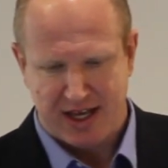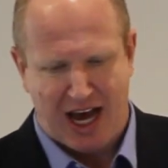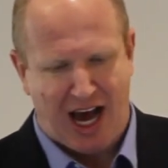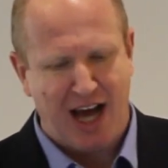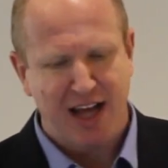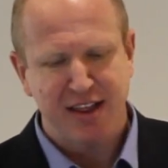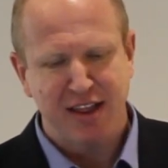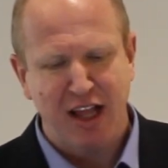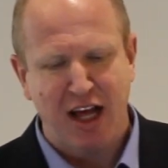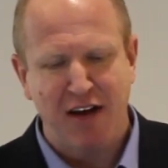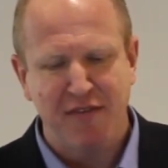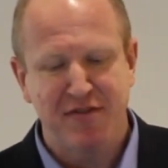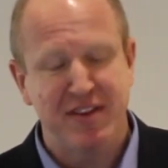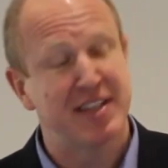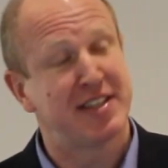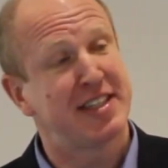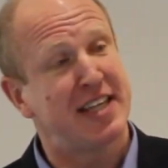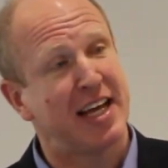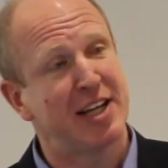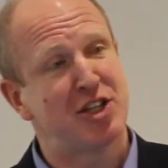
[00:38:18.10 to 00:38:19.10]
I love
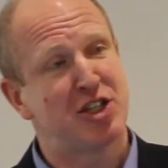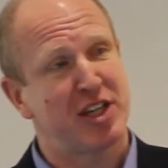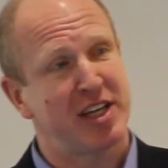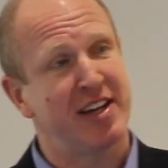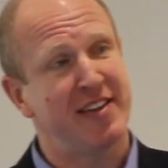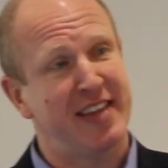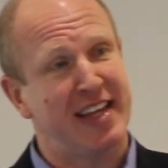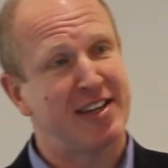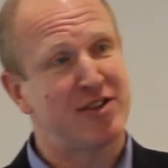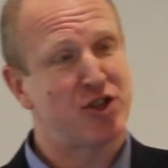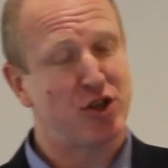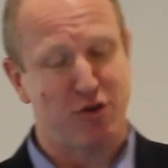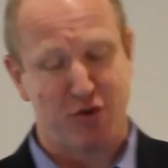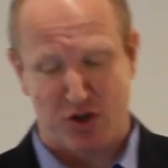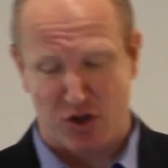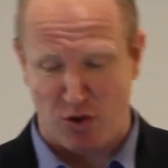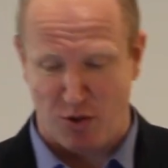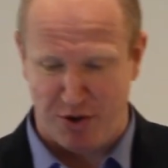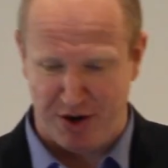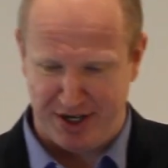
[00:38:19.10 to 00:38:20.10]
the tension in these two
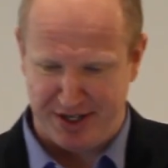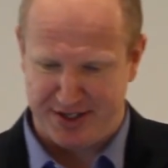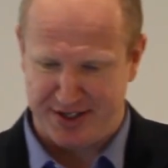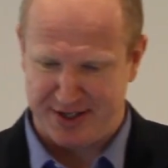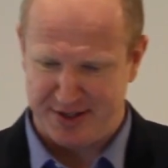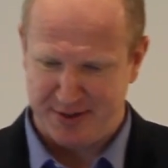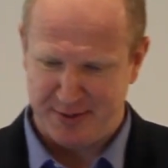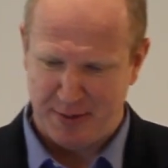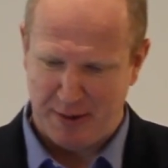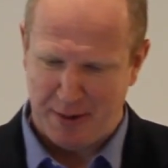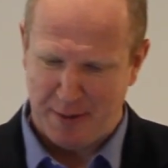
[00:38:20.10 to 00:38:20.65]
stories